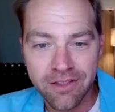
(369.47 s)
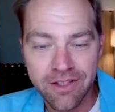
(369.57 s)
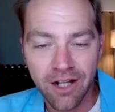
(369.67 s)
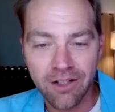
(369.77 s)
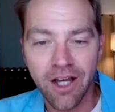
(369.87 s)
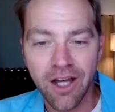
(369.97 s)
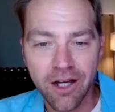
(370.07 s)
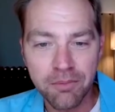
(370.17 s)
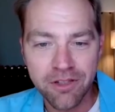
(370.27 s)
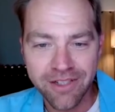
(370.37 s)
it's got a lot
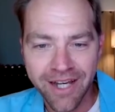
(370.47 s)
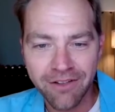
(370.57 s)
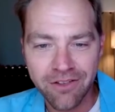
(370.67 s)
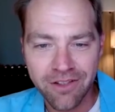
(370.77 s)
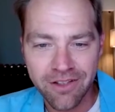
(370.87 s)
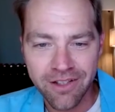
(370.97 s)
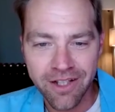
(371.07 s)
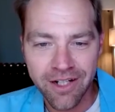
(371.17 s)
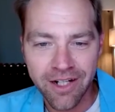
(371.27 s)
of ups and downs in it.